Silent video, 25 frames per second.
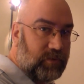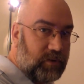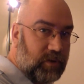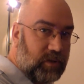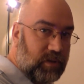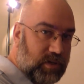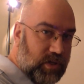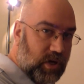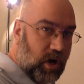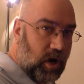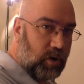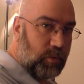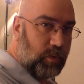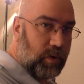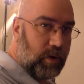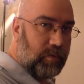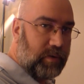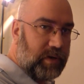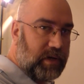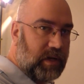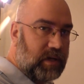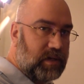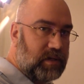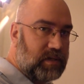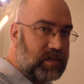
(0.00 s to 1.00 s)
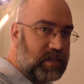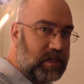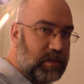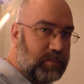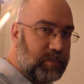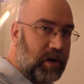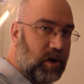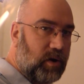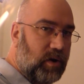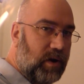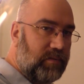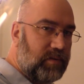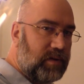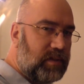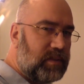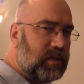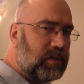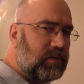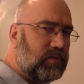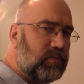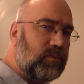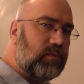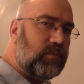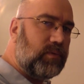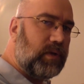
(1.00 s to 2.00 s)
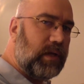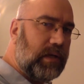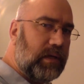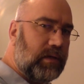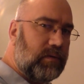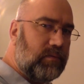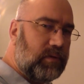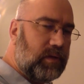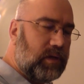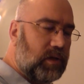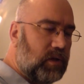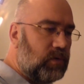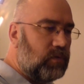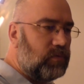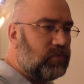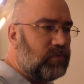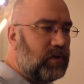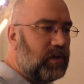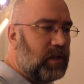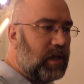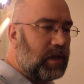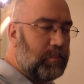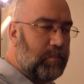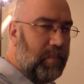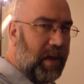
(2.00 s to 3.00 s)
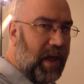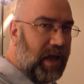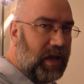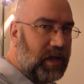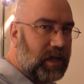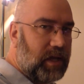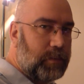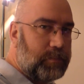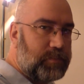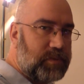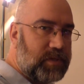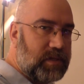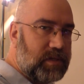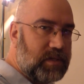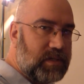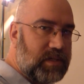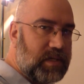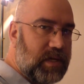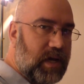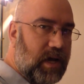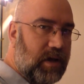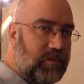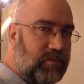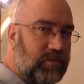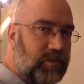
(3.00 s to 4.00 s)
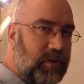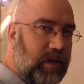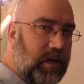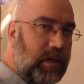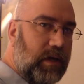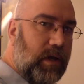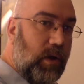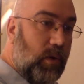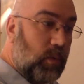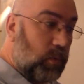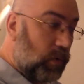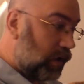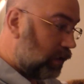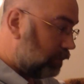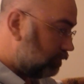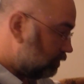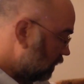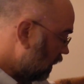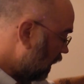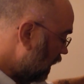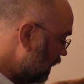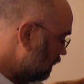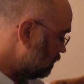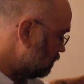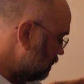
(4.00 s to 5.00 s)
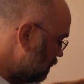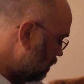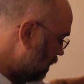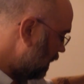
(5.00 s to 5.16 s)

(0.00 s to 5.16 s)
for this hardware redundancy, but I don't have anything in, you know, for like backups and stuff. Well, I can be